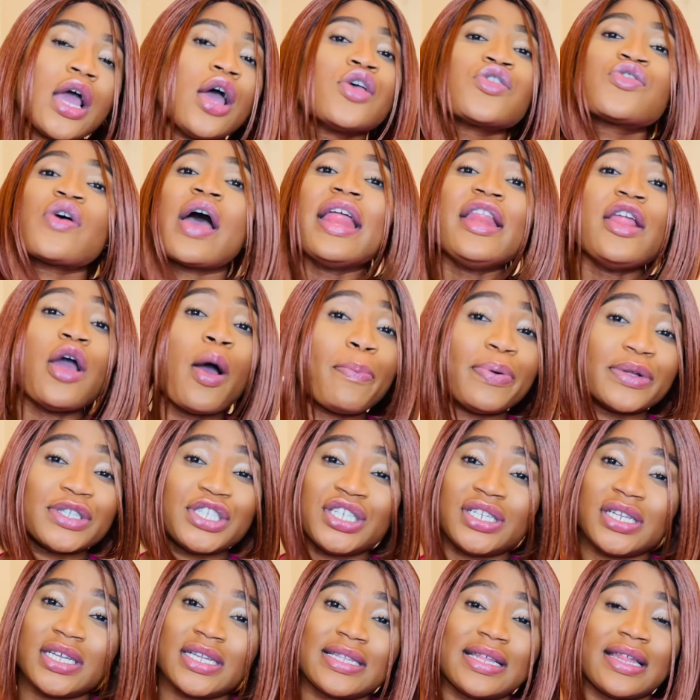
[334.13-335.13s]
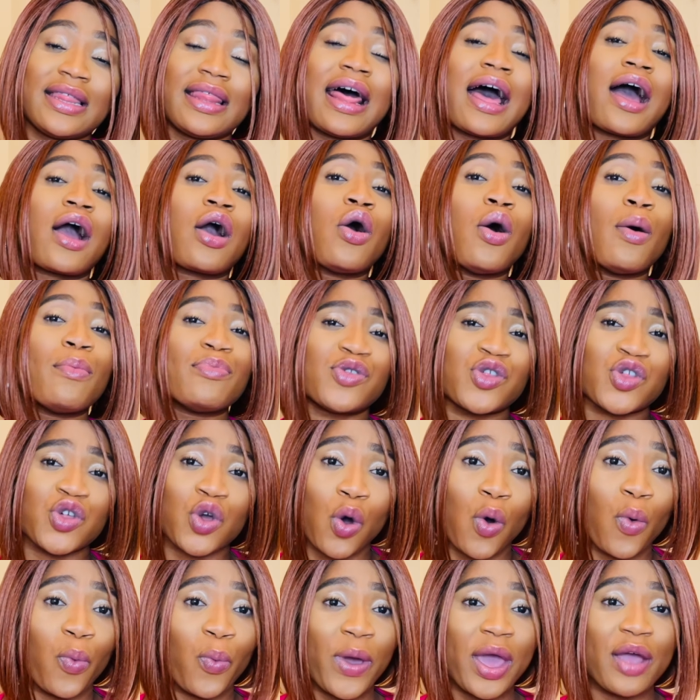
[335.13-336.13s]
So any opportunity that comes
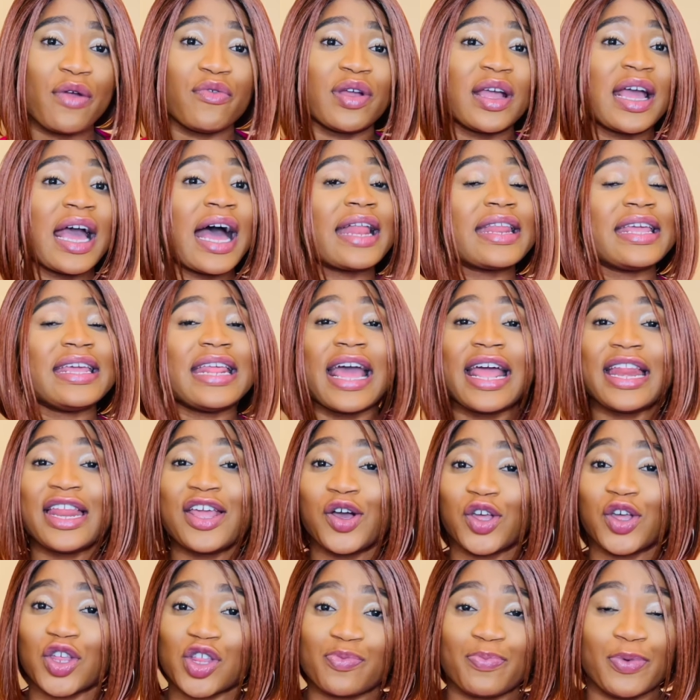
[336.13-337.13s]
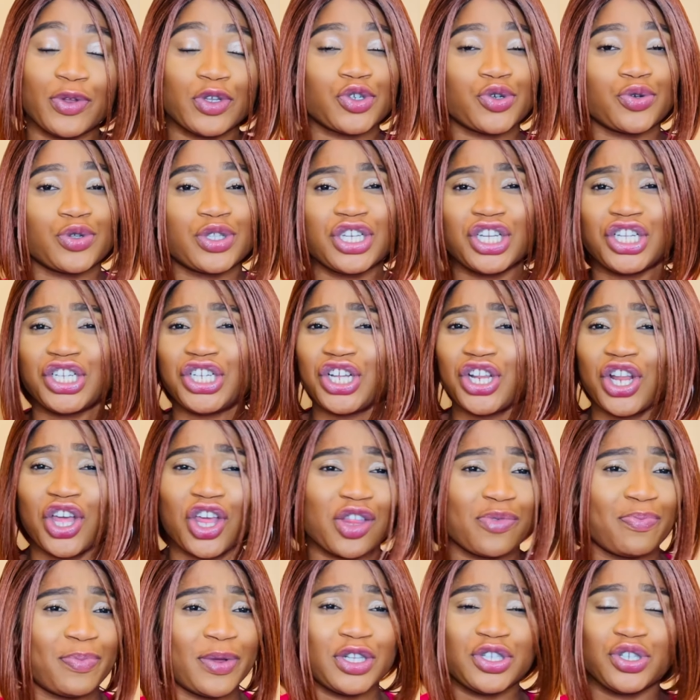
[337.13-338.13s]
your way regarding any hospital, teaching
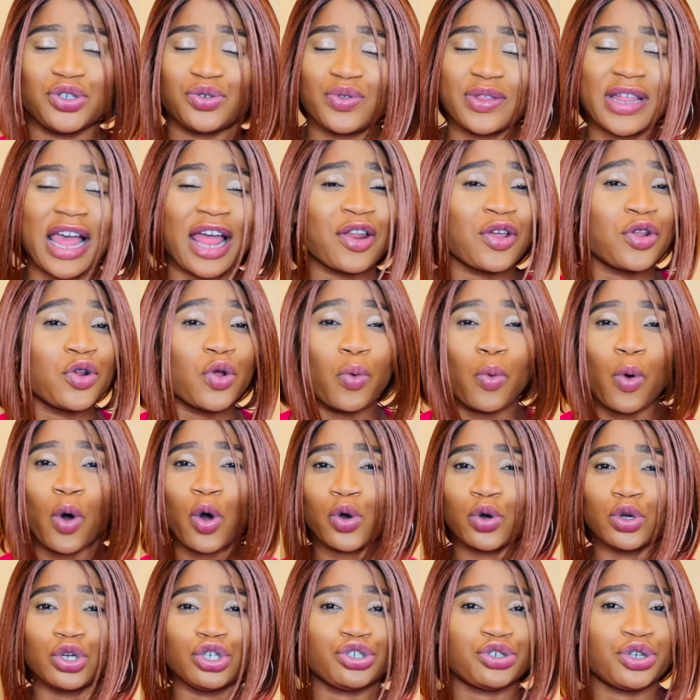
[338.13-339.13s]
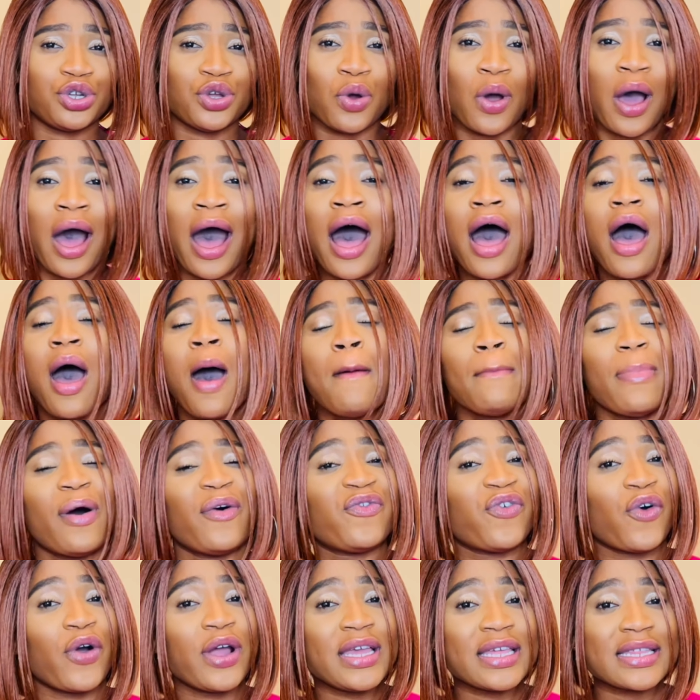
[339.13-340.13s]
hospitals, I don't know what country you are, but
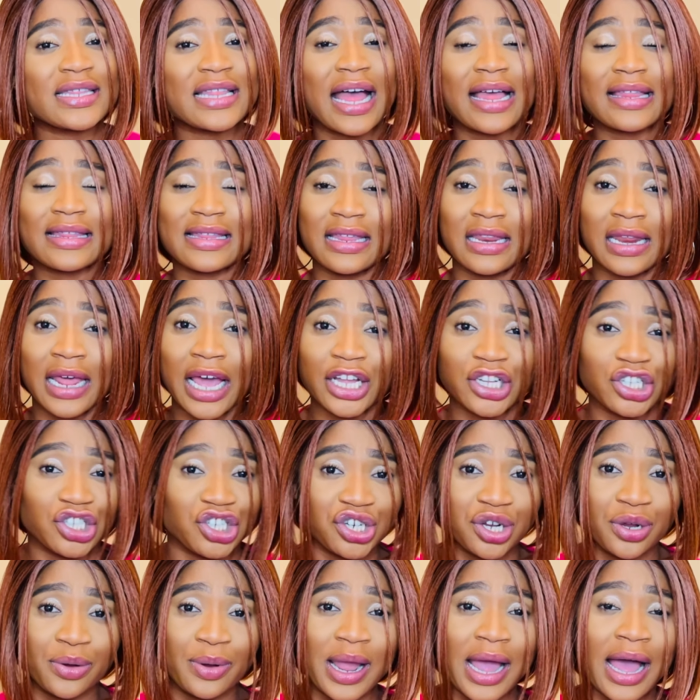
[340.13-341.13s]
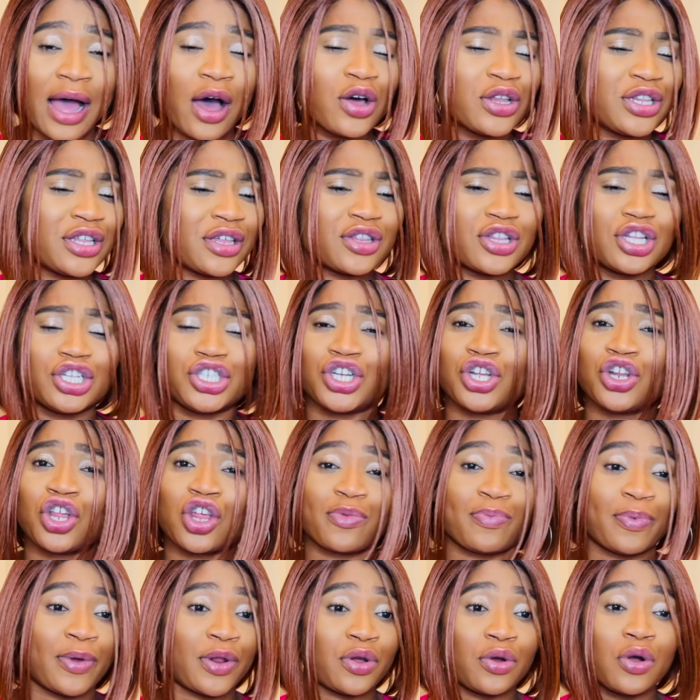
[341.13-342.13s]
for instance in Nigeria, all these teaching
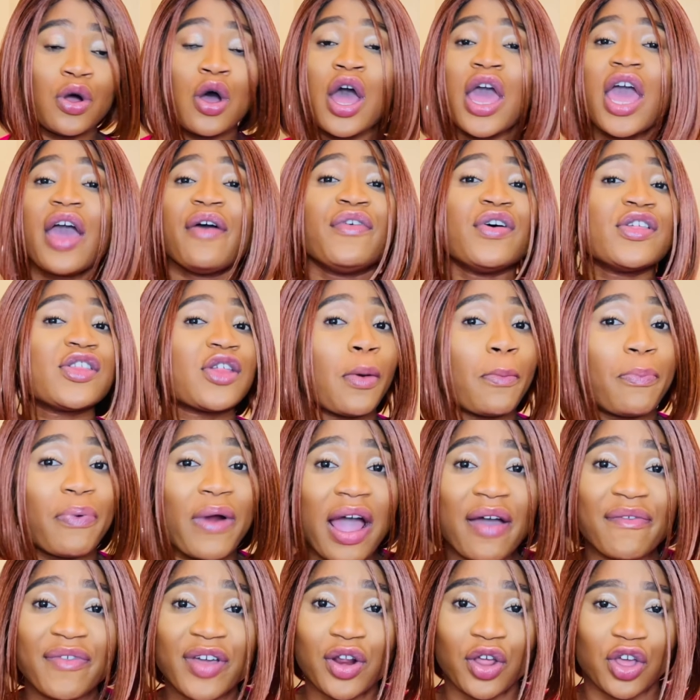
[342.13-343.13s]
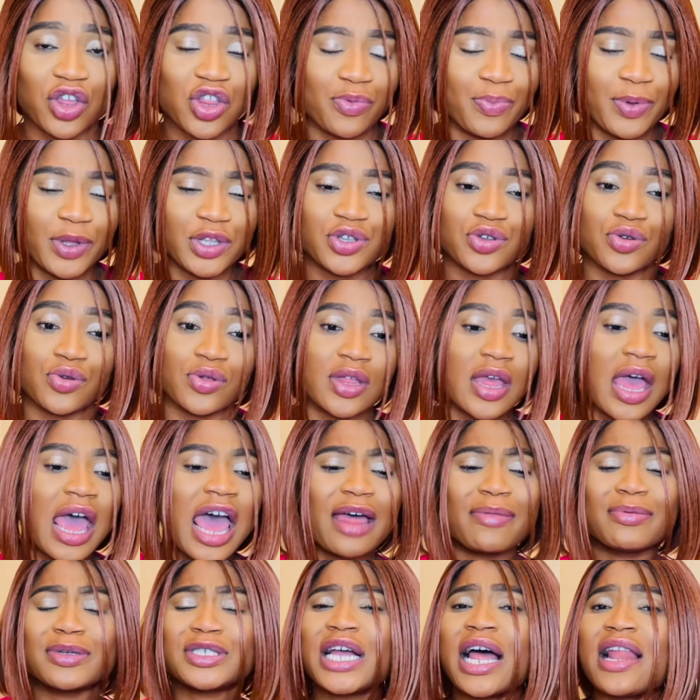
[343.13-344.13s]
hospitals, even some private hospitals,
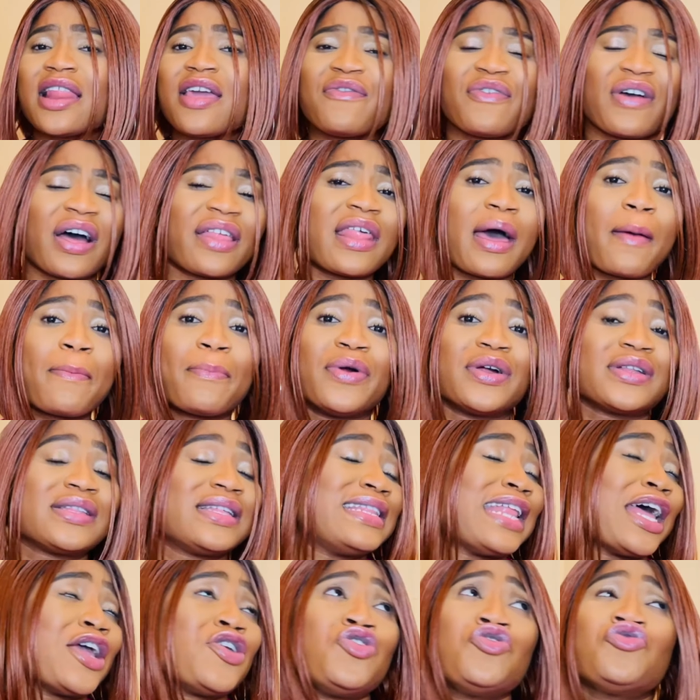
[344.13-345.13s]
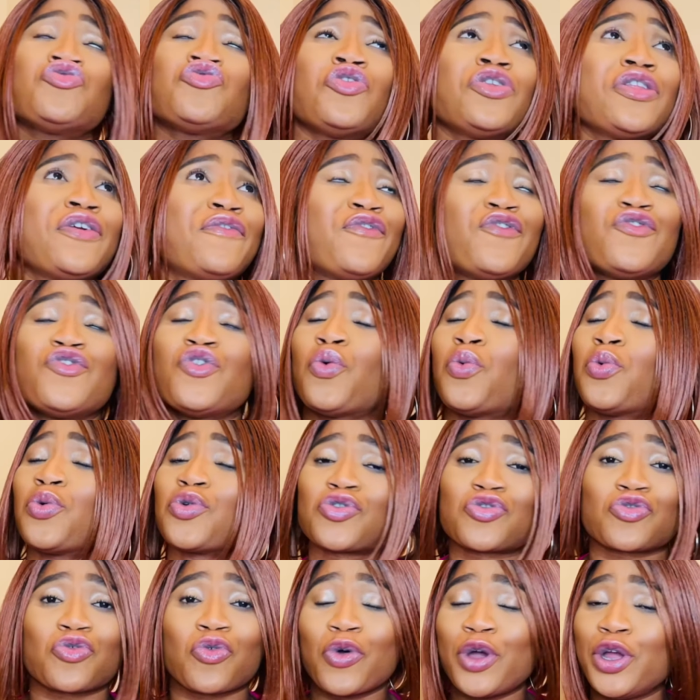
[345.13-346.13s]
especially if you are that person that you don't even know
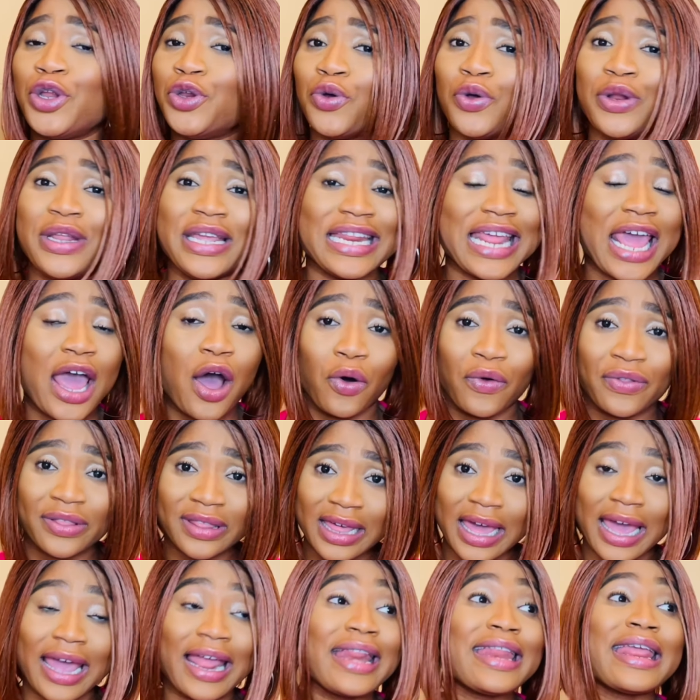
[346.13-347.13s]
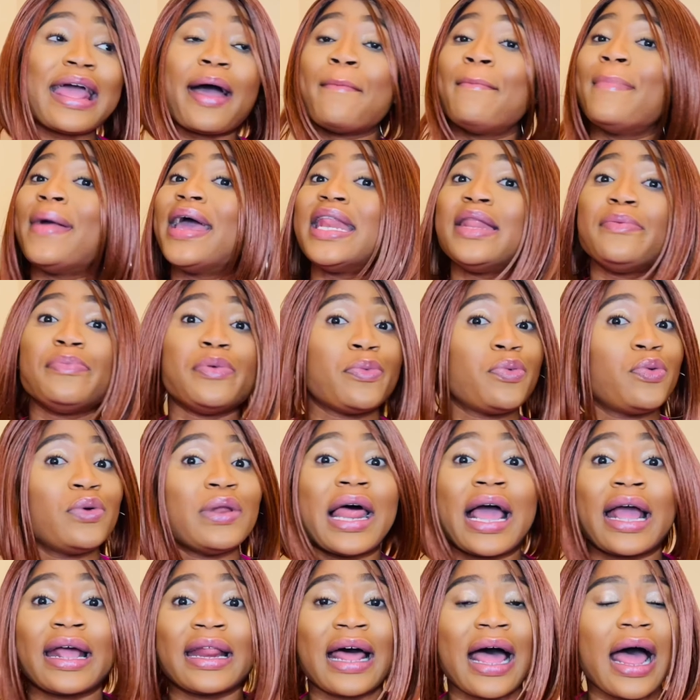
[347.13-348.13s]
what's going on in healthcare, there are many people
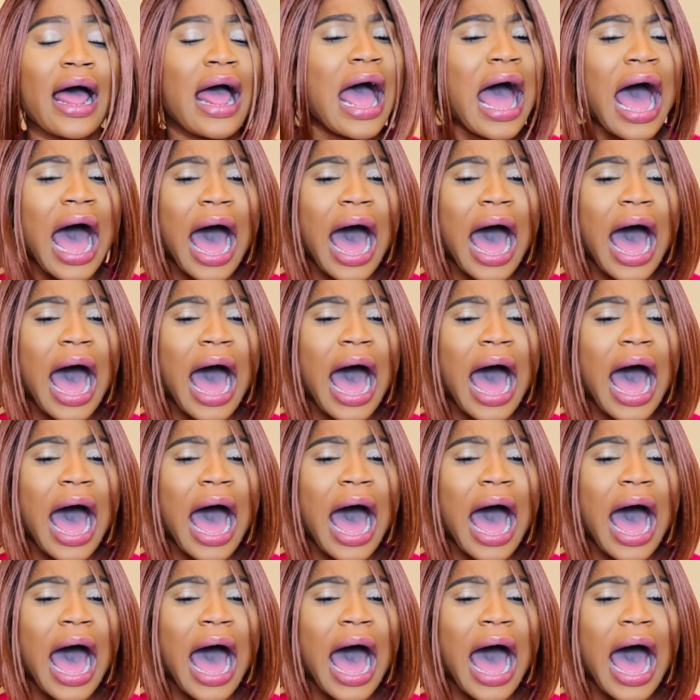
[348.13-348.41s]
like that.